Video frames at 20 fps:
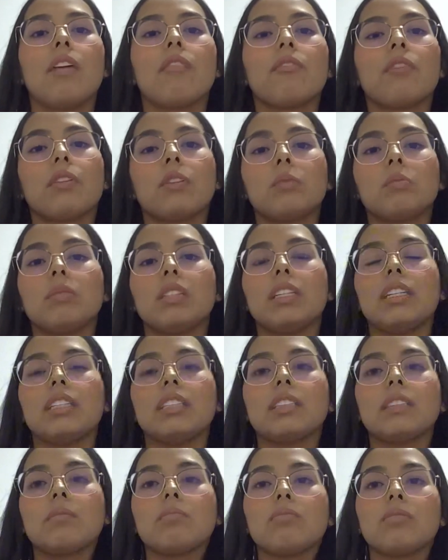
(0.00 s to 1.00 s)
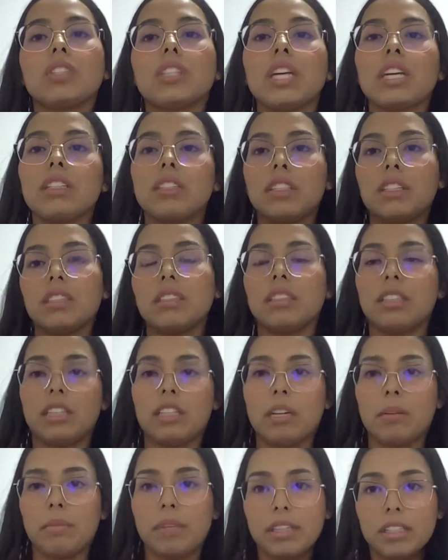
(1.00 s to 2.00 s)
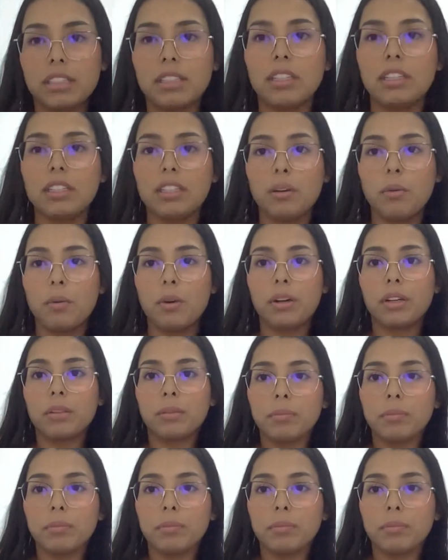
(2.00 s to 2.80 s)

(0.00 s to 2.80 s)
from these changing dynamics in the world.